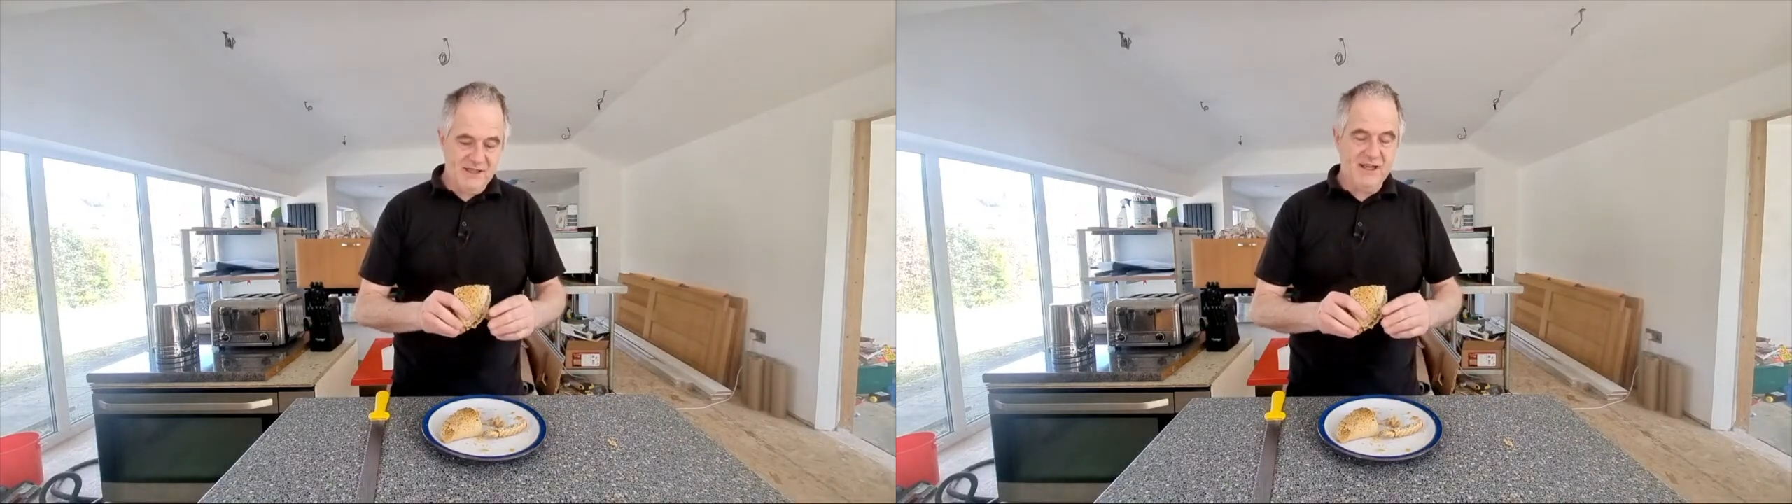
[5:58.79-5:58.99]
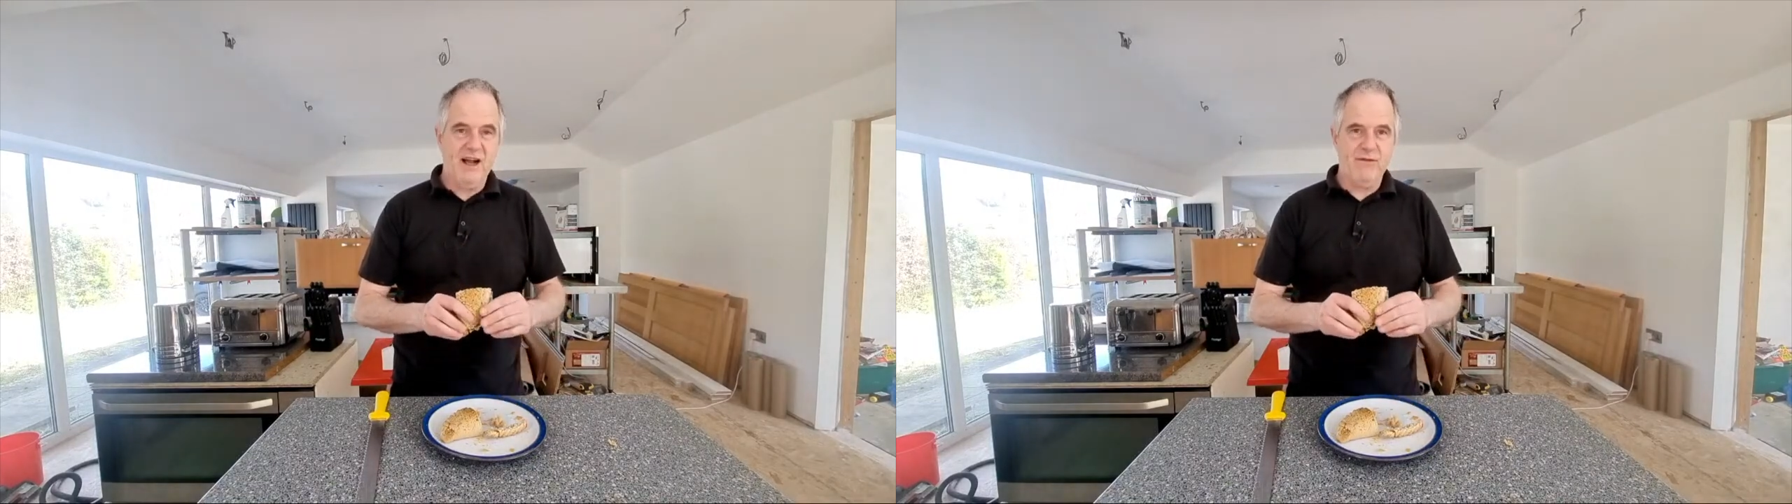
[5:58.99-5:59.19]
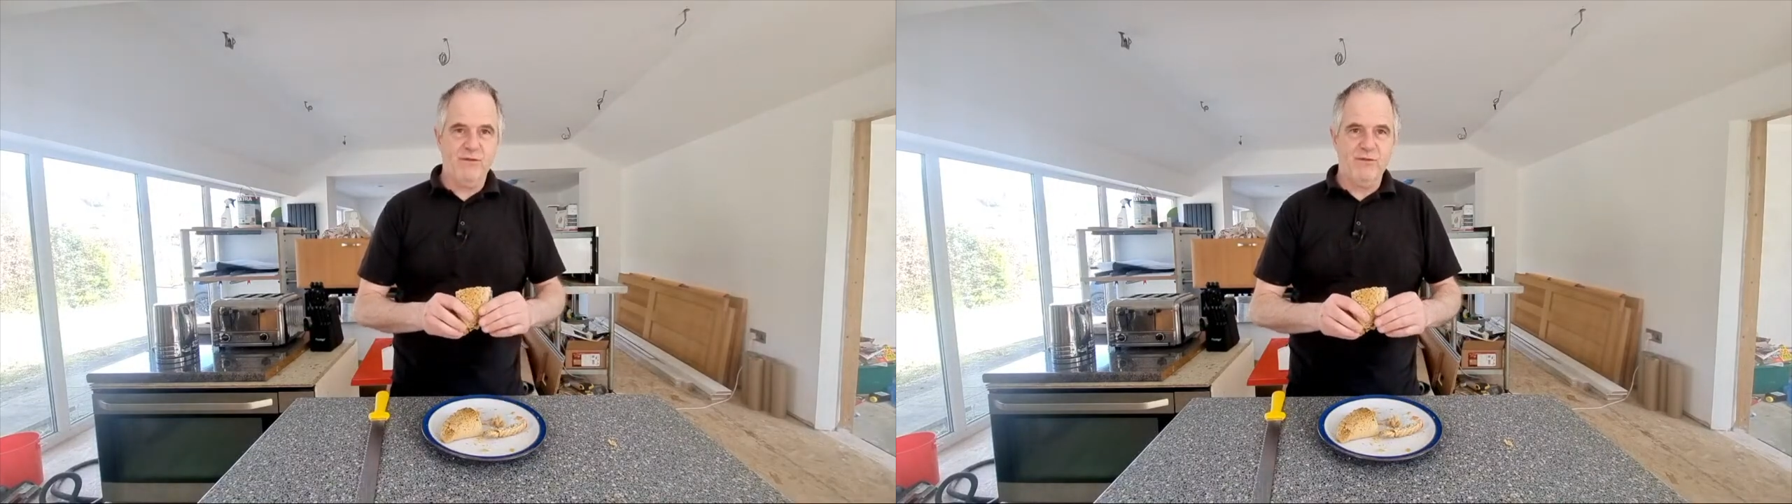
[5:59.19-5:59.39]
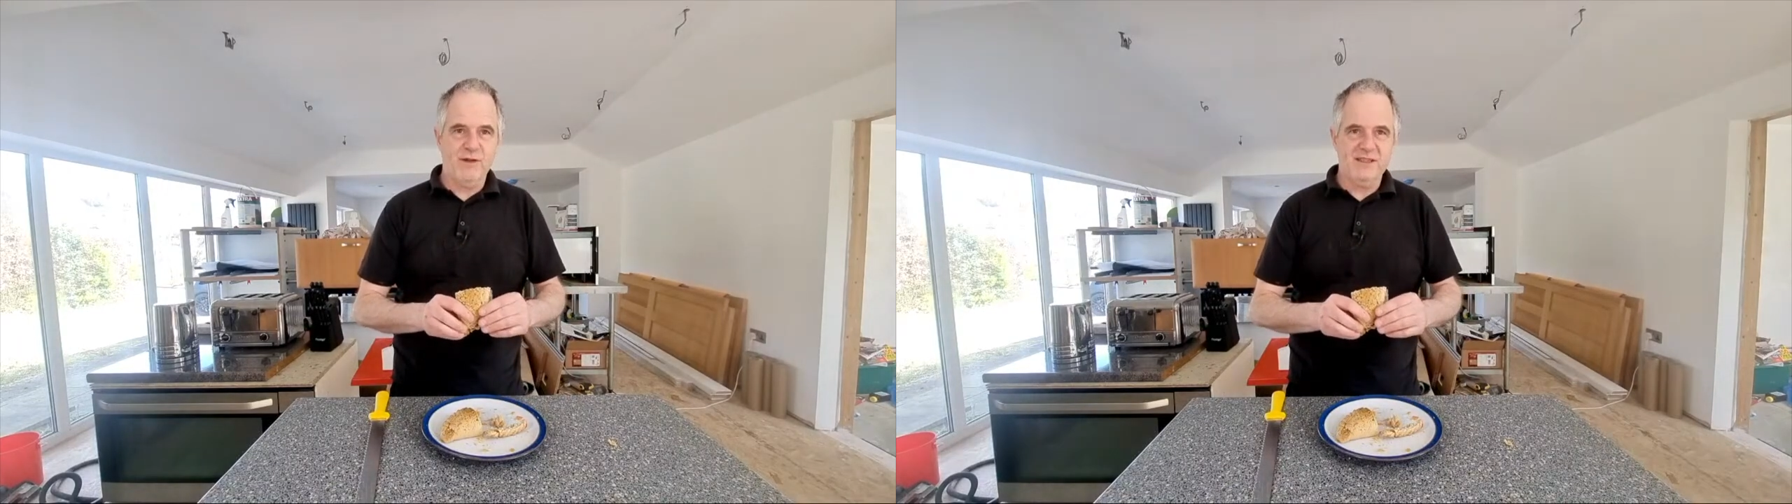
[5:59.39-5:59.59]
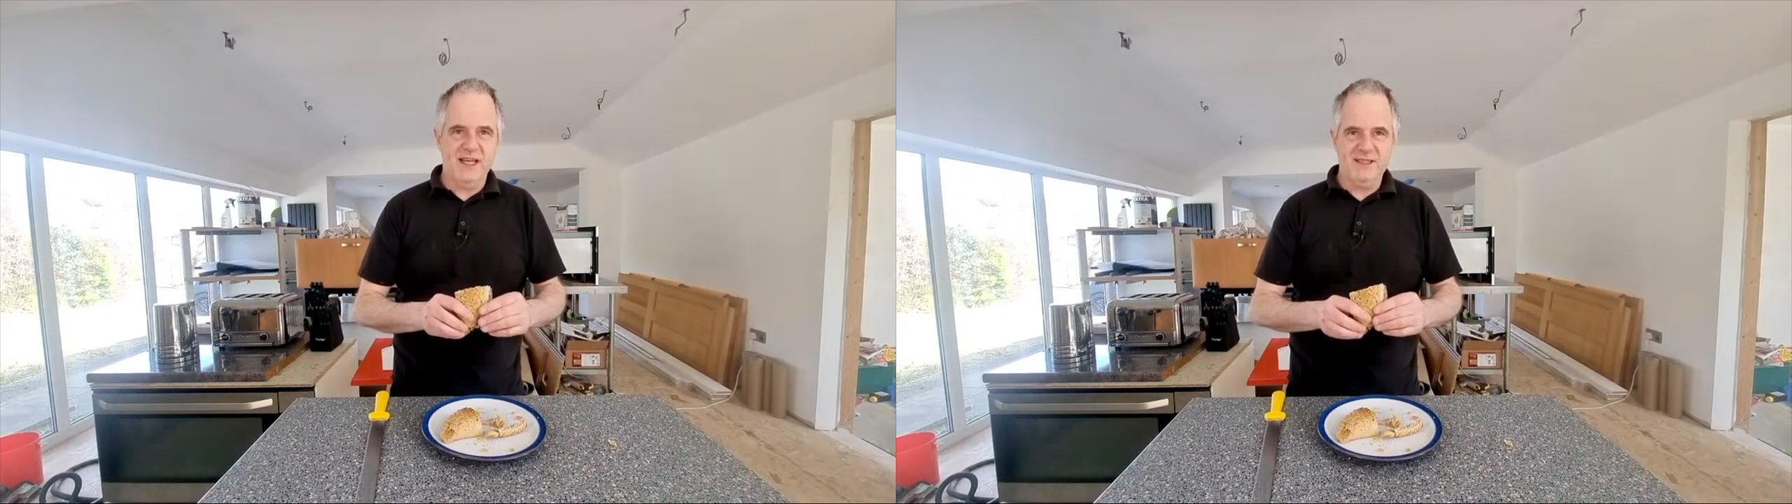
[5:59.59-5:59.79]
have the
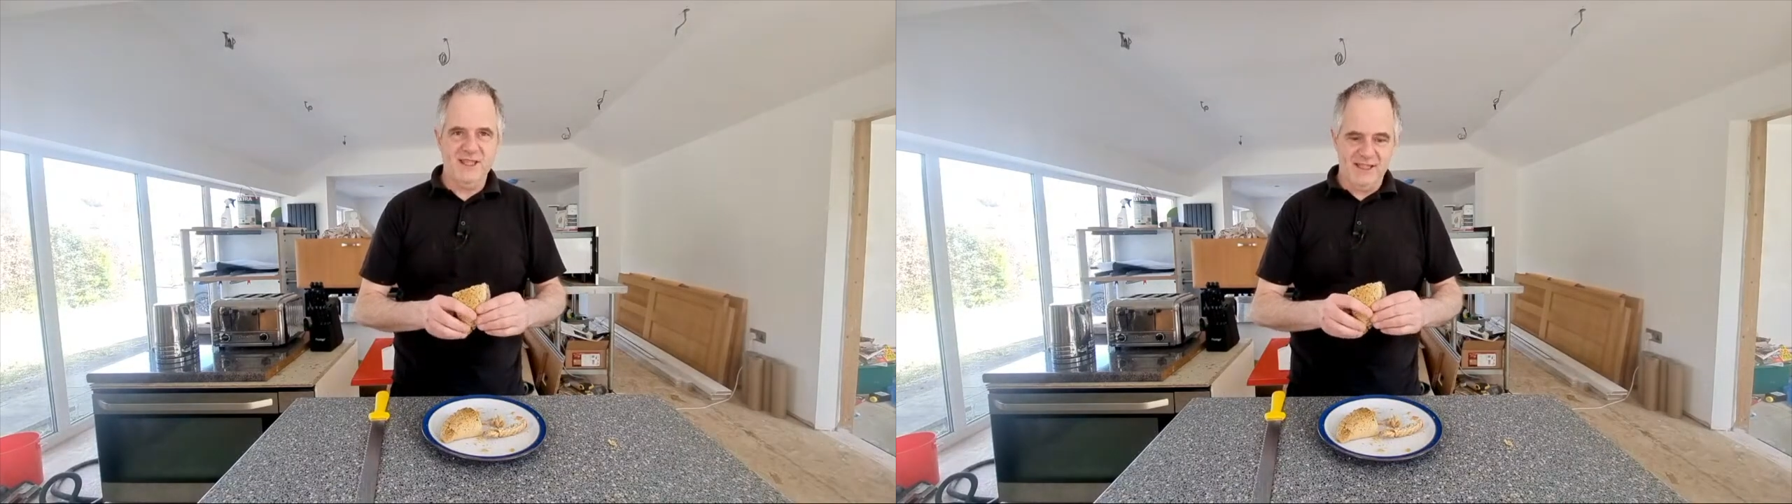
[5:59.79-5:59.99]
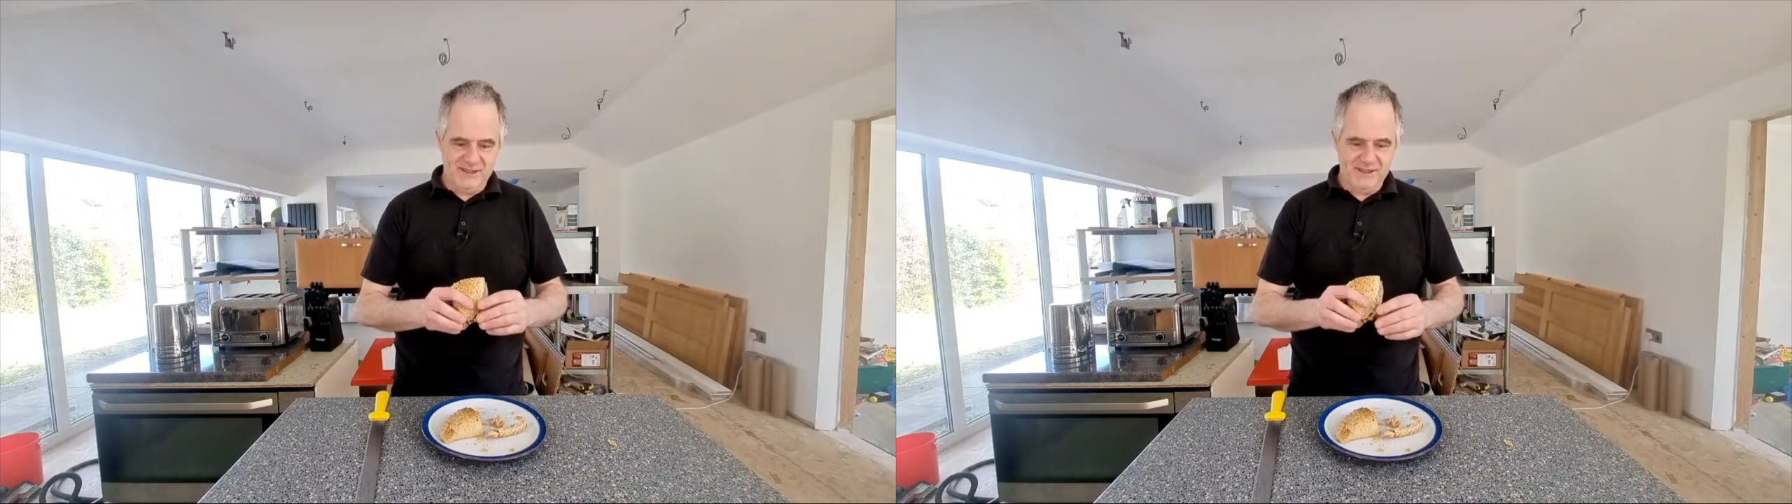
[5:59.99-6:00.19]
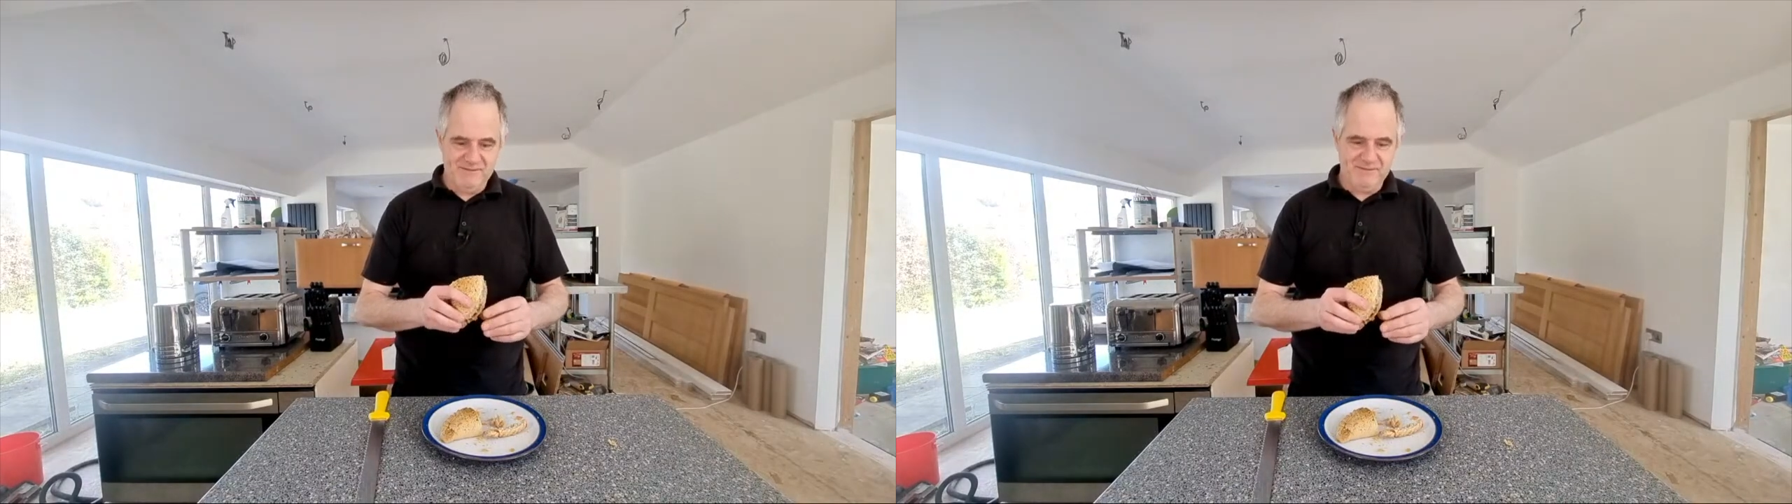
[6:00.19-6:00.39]
taste test.